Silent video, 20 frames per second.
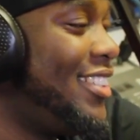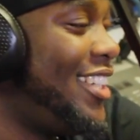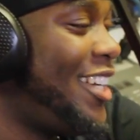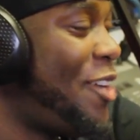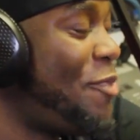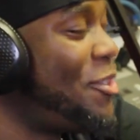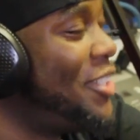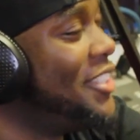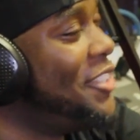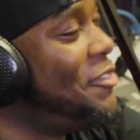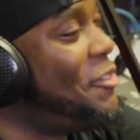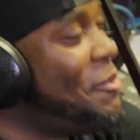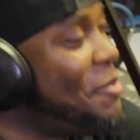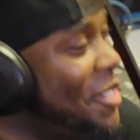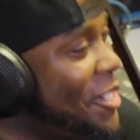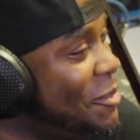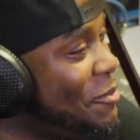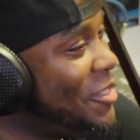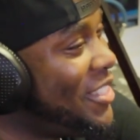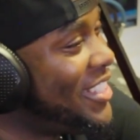How was it for
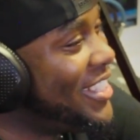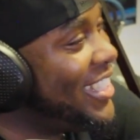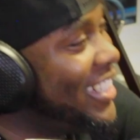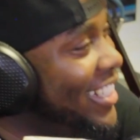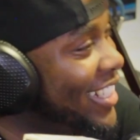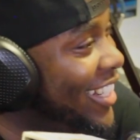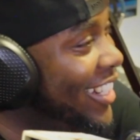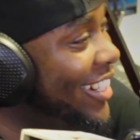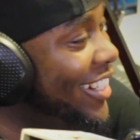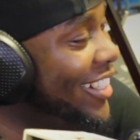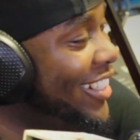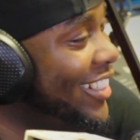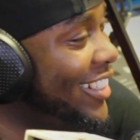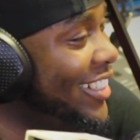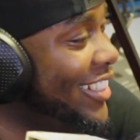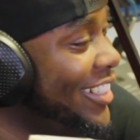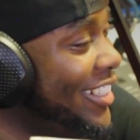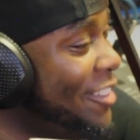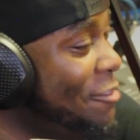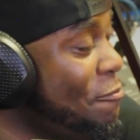me? Let me see.
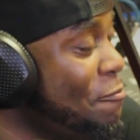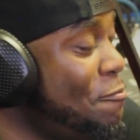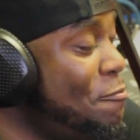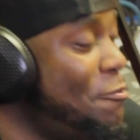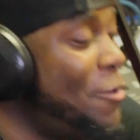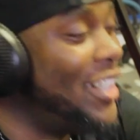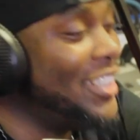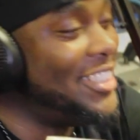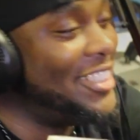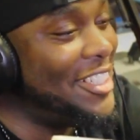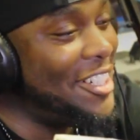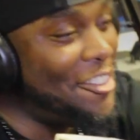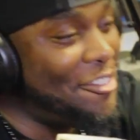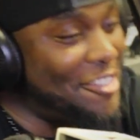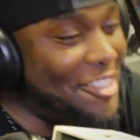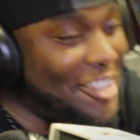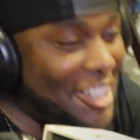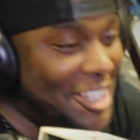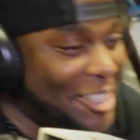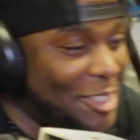Much
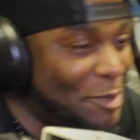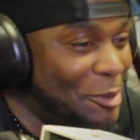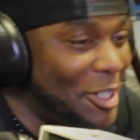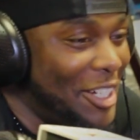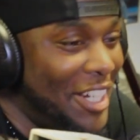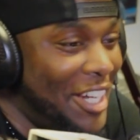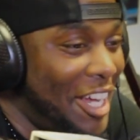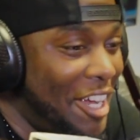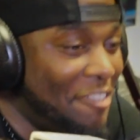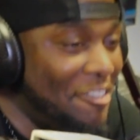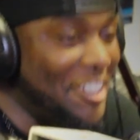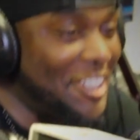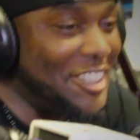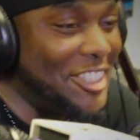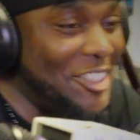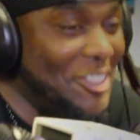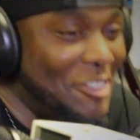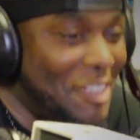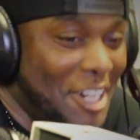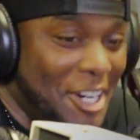different, because we ain't have
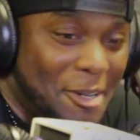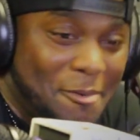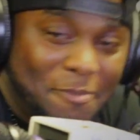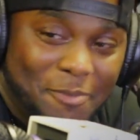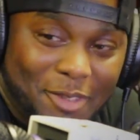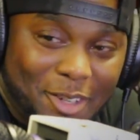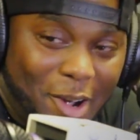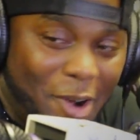Instagram.